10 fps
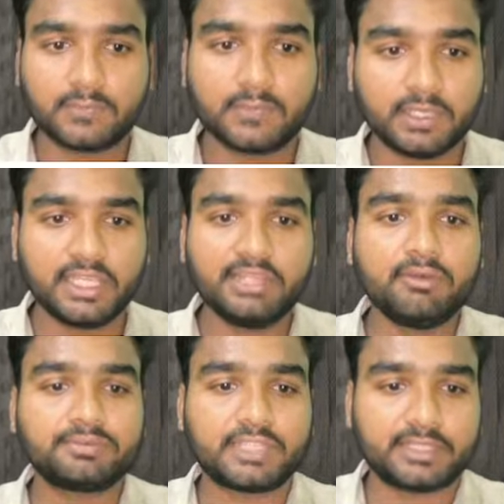any
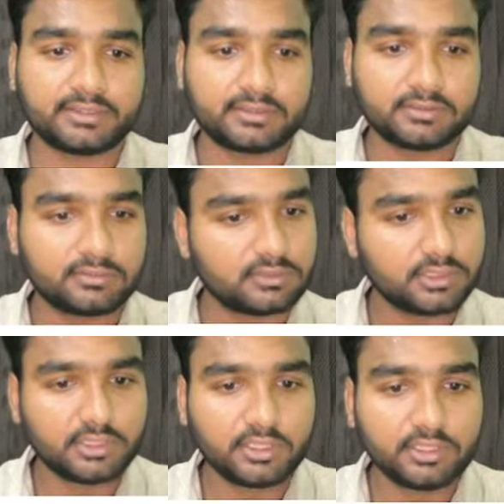website,
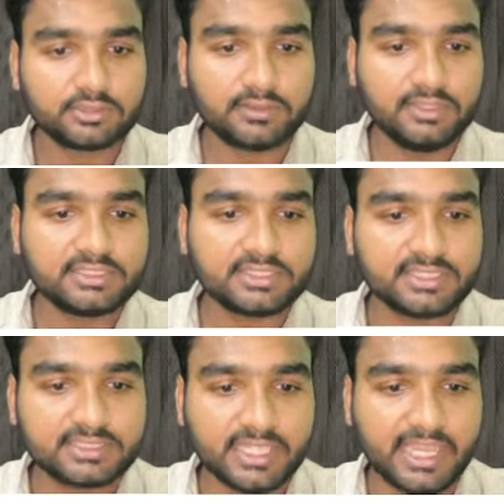you will just
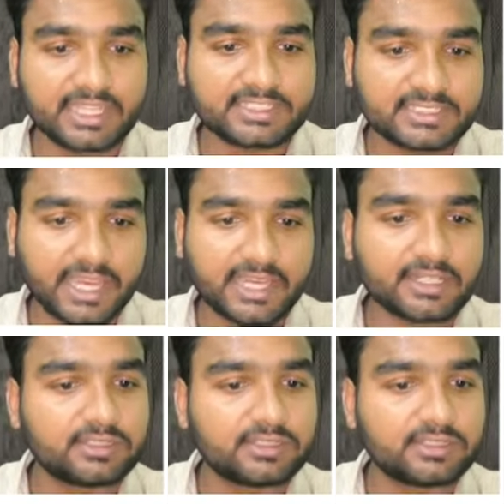get the exact,